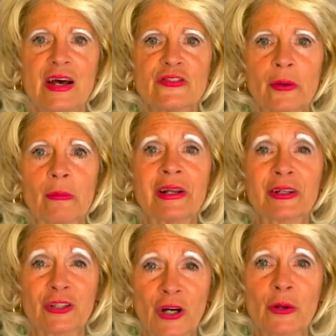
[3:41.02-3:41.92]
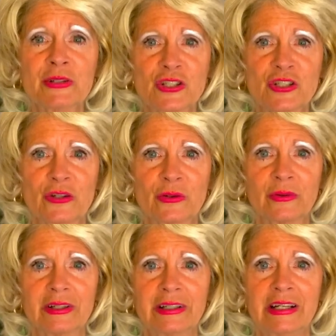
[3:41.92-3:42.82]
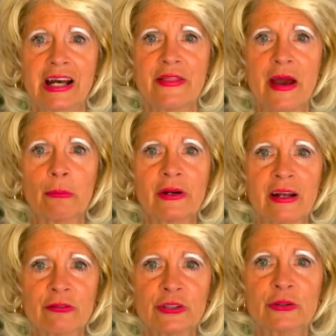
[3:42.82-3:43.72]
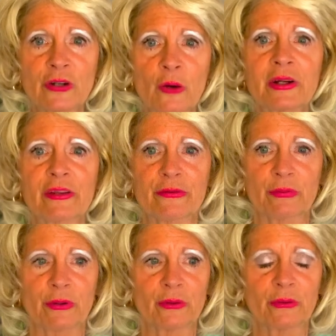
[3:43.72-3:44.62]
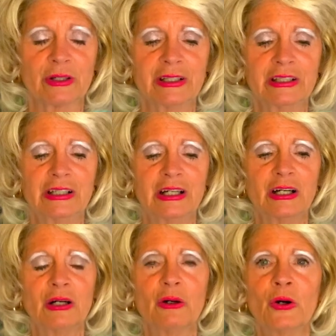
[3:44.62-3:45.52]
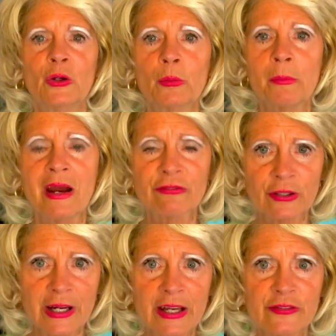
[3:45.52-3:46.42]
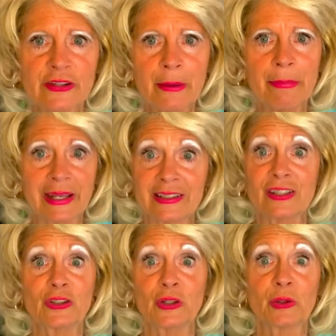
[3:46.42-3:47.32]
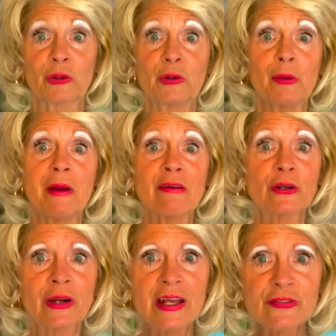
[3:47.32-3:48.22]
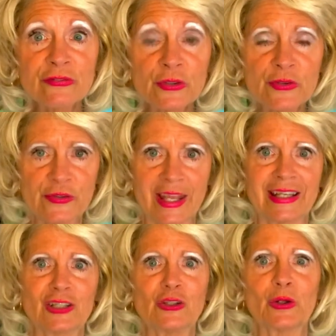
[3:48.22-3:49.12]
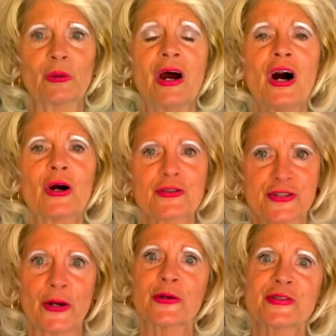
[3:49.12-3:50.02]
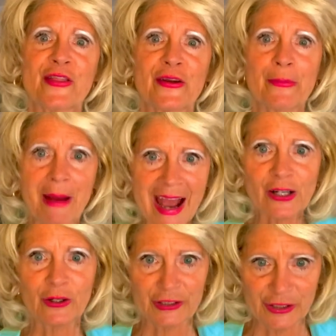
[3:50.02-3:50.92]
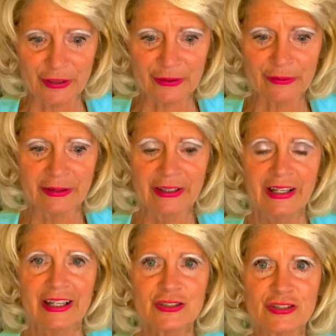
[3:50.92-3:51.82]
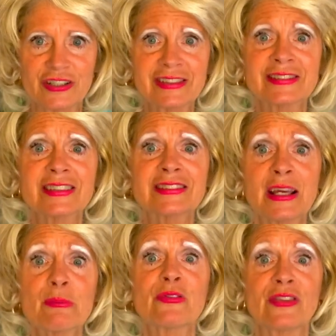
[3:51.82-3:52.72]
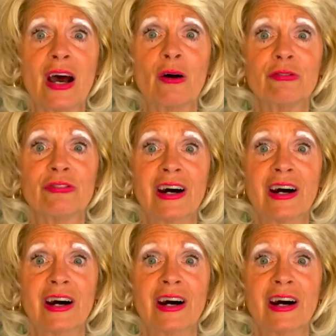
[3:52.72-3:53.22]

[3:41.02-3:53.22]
So I want to encourage you that whatever you're going through, whomever has abandoned you or whomever has forsaken you or turned their back on you, Jesus himself